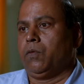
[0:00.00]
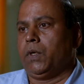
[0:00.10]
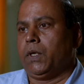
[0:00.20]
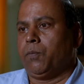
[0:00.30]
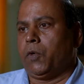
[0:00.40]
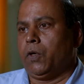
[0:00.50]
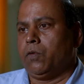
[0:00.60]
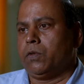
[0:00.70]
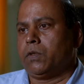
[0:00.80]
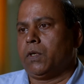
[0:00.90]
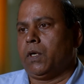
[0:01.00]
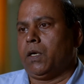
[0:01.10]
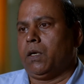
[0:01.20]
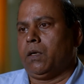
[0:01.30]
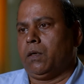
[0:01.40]
We produce
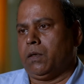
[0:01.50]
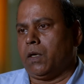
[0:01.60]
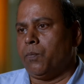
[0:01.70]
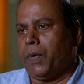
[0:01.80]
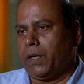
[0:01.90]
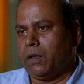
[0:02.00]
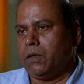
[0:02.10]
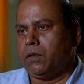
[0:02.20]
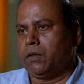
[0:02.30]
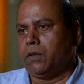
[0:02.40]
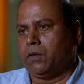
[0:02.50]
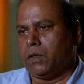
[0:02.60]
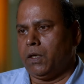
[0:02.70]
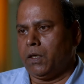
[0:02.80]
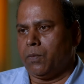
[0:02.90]
uh, compactors,
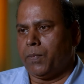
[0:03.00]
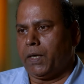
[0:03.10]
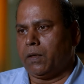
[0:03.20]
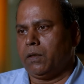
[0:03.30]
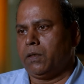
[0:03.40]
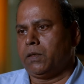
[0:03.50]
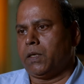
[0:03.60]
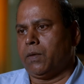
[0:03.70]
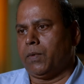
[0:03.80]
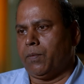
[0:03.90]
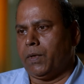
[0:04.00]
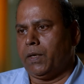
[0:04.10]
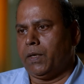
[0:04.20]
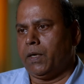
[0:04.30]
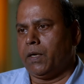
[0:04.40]
soil compactors and
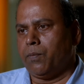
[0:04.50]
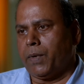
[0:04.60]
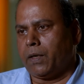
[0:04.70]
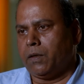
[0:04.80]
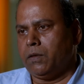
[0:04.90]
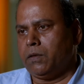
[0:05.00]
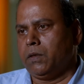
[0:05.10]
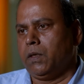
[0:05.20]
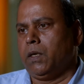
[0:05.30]
vibratory compactors,